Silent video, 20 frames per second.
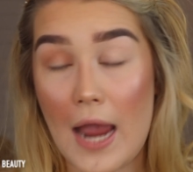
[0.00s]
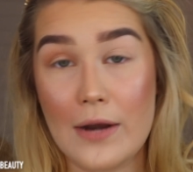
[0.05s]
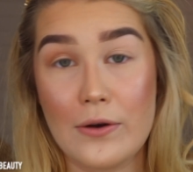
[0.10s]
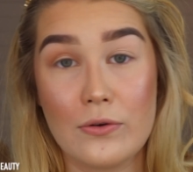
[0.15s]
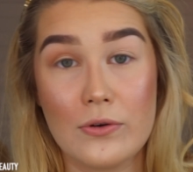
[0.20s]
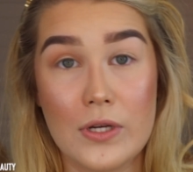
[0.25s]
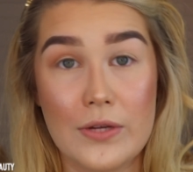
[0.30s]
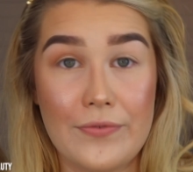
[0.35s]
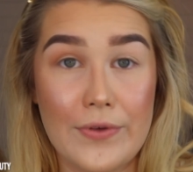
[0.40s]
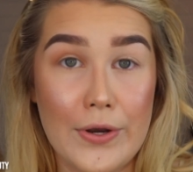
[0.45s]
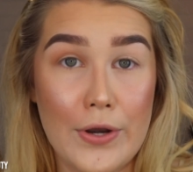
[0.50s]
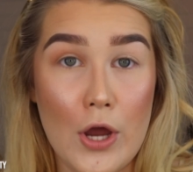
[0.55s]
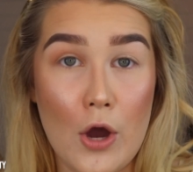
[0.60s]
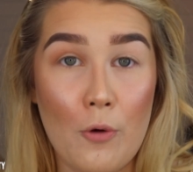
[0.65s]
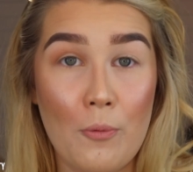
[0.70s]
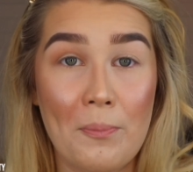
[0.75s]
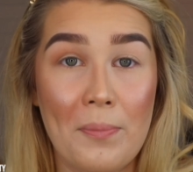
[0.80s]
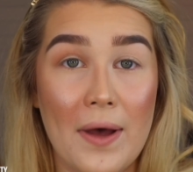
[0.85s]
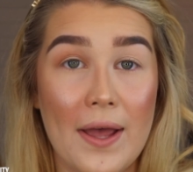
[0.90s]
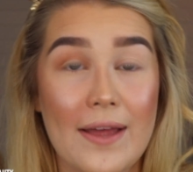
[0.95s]
I don't even
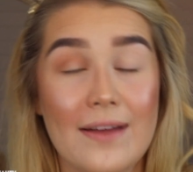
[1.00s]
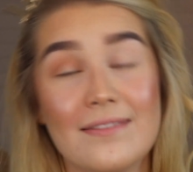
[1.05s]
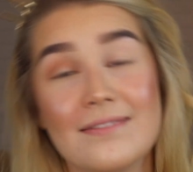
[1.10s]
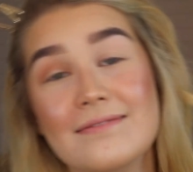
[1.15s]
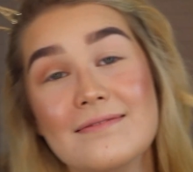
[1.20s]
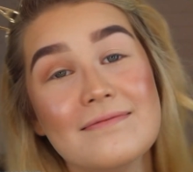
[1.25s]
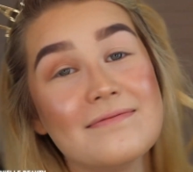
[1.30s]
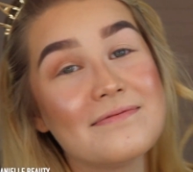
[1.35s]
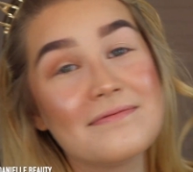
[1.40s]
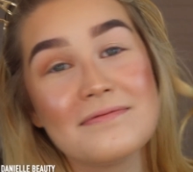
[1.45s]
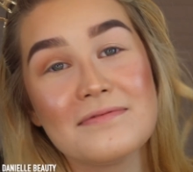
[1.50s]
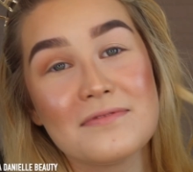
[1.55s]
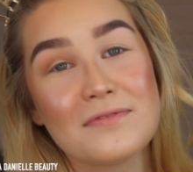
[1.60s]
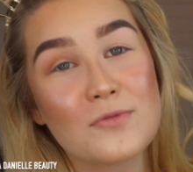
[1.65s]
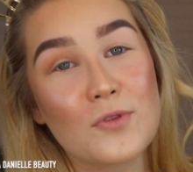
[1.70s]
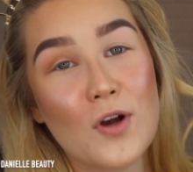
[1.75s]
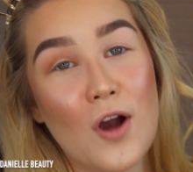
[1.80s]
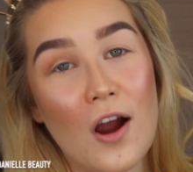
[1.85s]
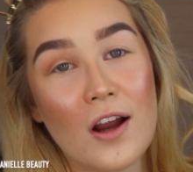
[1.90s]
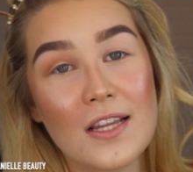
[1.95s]
know, but
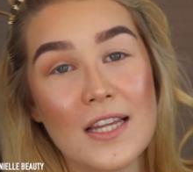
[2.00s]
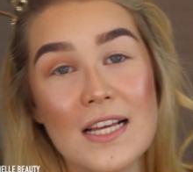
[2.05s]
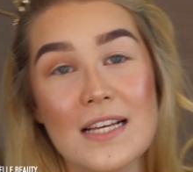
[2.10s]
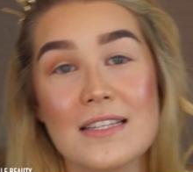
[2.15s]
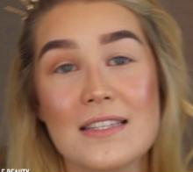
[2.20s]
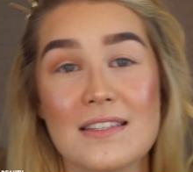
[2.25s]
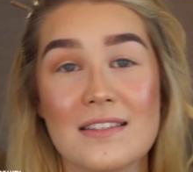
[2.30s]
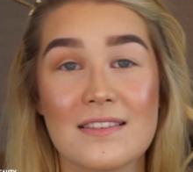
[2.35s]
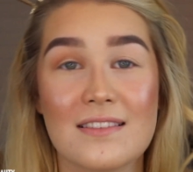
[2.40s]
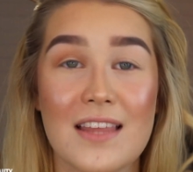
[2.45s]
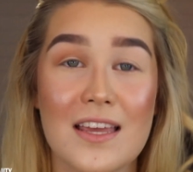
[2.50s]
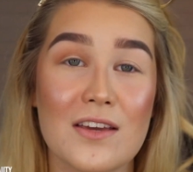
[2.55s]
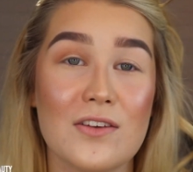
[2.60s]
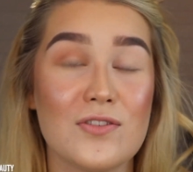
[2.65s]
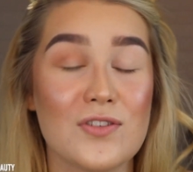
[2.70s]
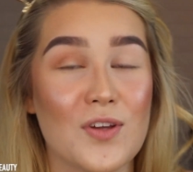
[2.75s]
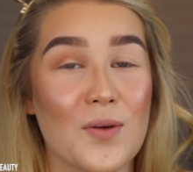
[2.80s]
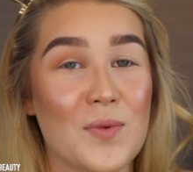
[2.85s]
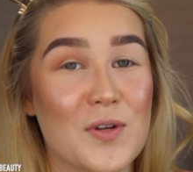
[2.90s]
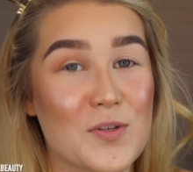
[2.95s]
regardless, thank you
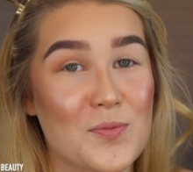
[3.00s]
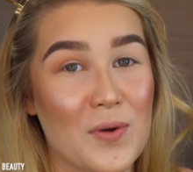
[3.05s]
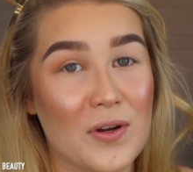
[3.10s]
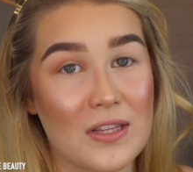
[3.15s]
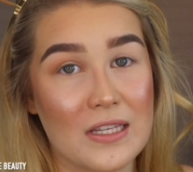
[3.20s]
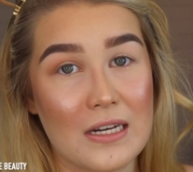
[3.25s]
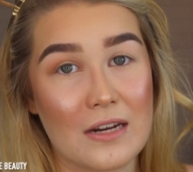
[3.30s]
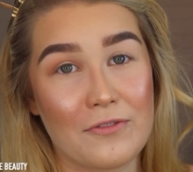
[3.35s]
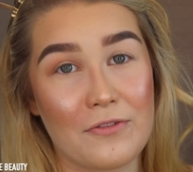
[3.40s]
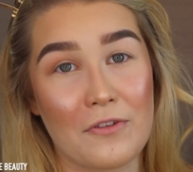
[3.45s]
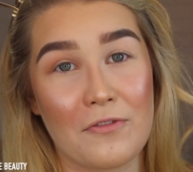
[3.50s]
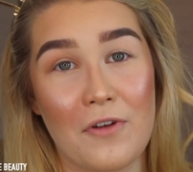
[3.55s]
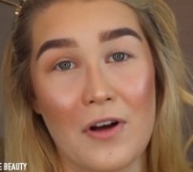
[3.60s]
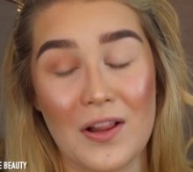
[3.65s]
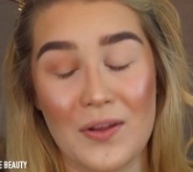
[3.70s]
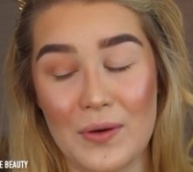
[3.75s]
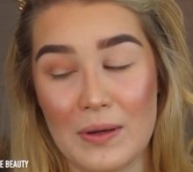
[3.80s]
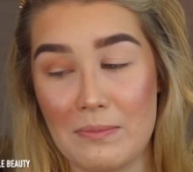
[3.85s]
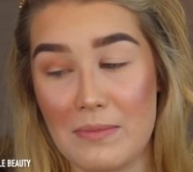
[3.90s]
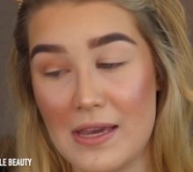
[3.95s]
so much, Marlena, for
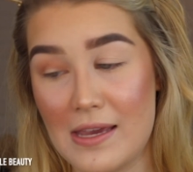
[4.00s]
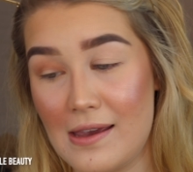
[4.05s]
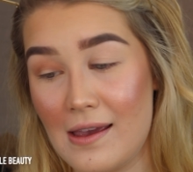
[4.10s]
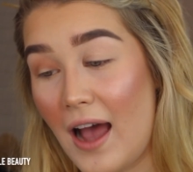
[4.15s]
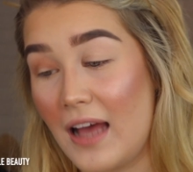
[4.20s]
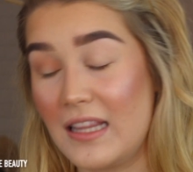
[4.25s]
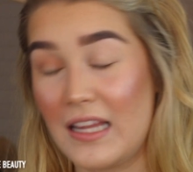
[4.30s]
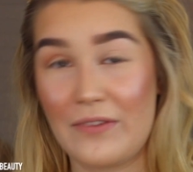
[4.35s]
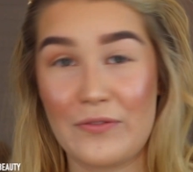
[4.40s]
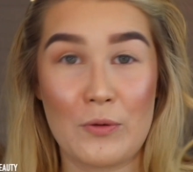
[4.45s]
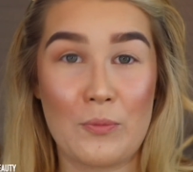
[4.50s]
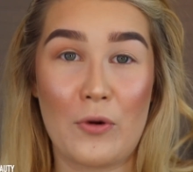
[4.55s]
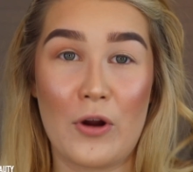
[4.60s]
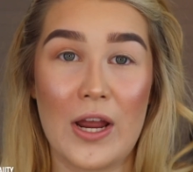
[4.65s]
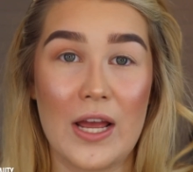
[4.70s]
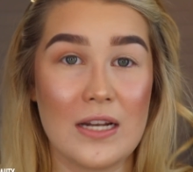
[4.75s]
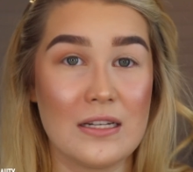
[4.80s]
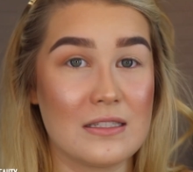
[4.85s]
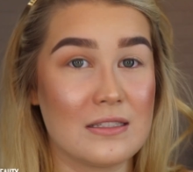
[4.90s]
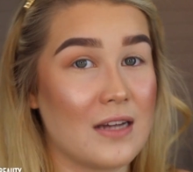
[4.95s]
following me. I love your
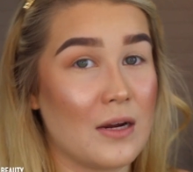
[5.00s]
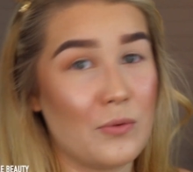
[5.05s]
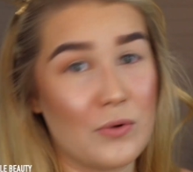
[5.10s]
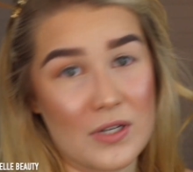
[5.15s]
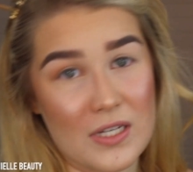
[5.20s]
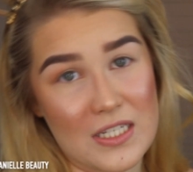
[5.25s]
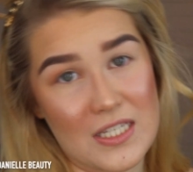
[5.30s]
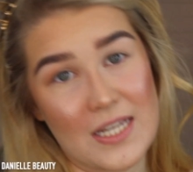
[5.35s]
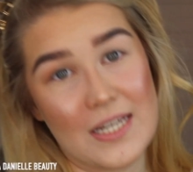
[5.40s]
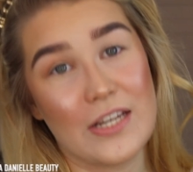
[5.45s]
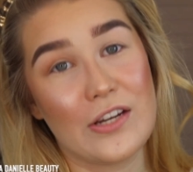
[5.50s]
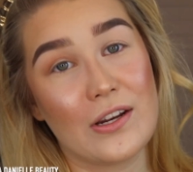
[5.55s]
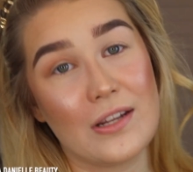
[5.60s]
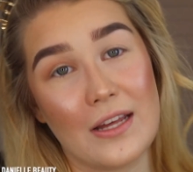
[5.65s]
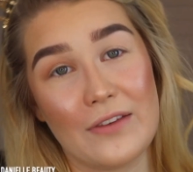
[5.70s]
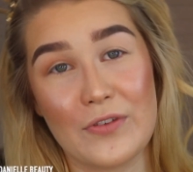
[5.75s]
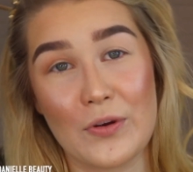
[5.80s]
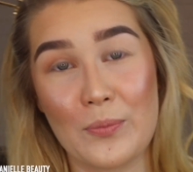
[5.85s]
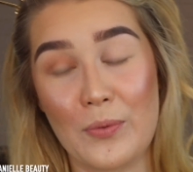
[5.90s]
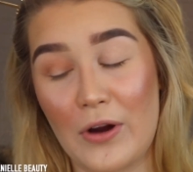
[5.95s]
brand. I will continue to
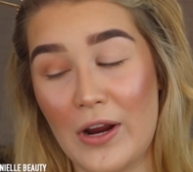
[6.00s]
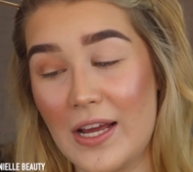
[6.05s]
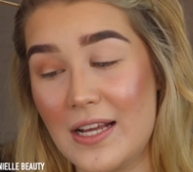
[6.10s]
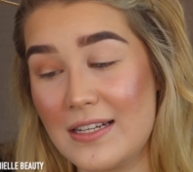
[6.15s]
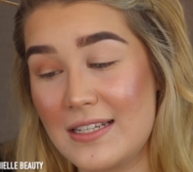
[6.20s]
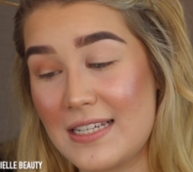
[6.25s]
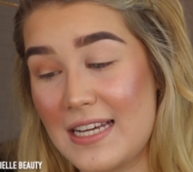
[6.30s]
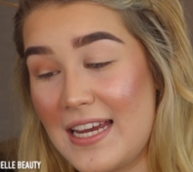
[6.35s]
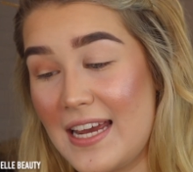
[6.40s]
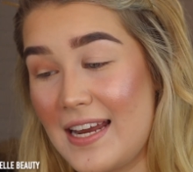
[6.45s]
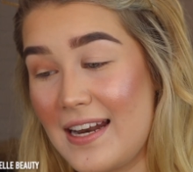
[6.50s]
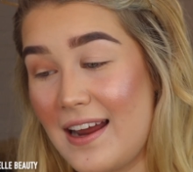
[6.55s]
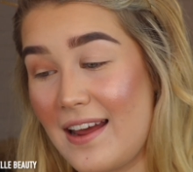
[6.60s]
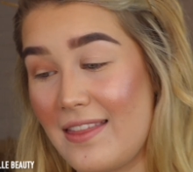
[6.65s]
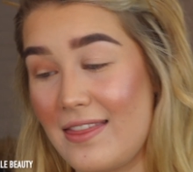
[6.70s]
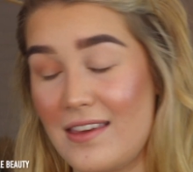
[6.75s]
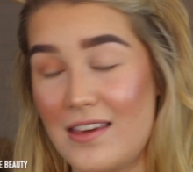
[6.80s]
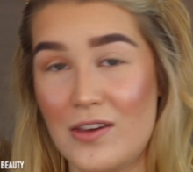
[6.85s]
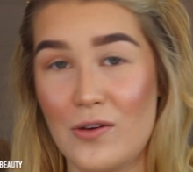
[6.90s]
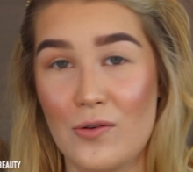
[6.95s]
love your brand, and I
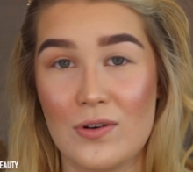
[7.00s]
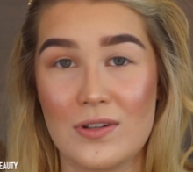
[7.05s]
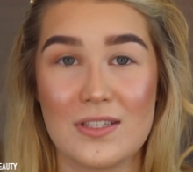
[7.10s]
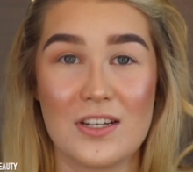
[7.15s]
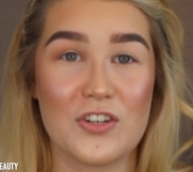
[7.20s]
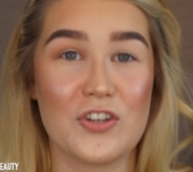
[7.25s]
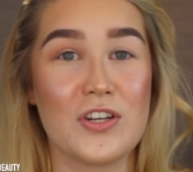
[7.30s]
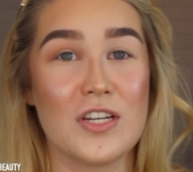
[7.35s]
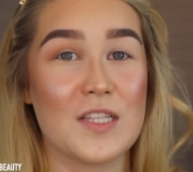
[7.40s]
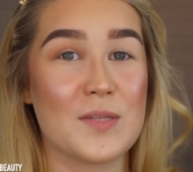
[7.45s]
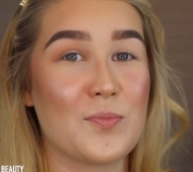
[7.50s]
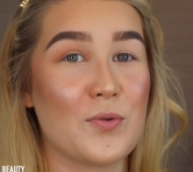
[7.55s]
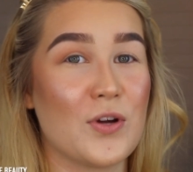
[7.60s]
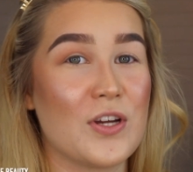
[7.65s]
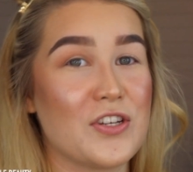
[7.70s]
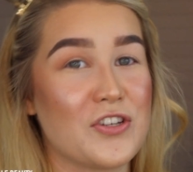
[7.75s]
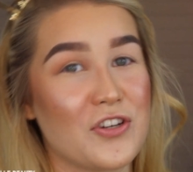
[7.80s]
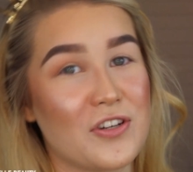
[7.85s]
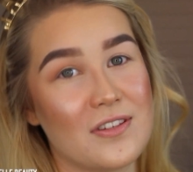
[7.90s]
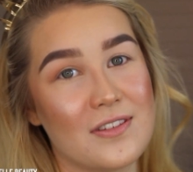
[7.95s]
think you are such an
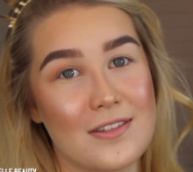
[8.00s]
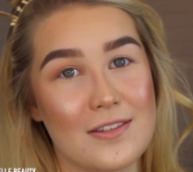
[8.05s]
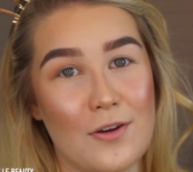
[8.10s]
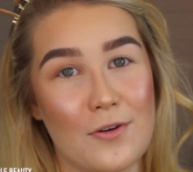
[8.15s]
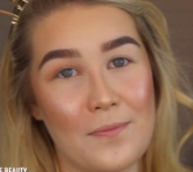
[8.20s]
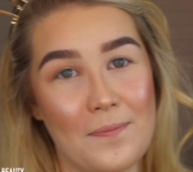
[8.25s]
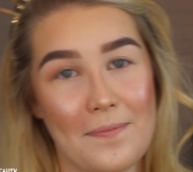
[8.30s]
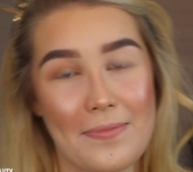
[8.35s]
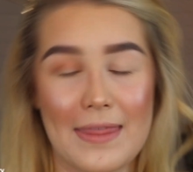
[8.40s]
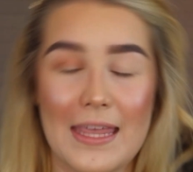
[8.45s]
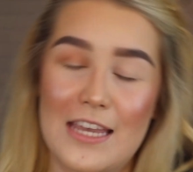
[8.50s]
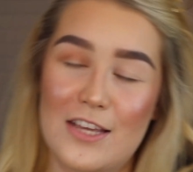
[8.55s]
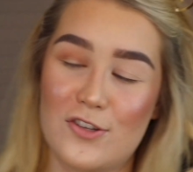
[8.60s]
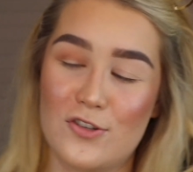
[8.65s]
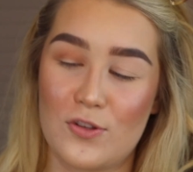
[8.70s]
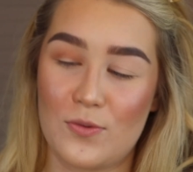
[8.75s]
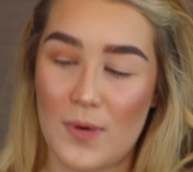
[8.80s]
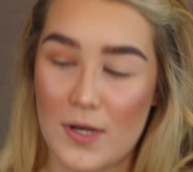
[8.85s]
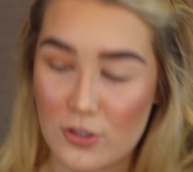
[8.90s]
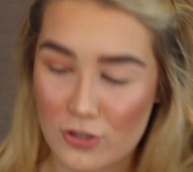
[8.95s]
inspiration. So thank you
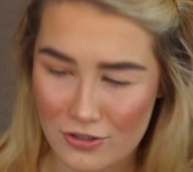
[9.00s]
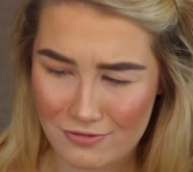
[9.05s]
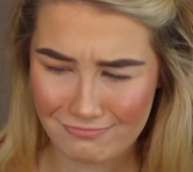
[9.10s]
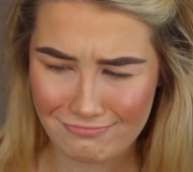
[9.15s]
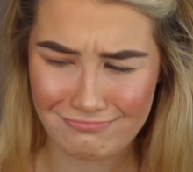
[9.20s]
so much.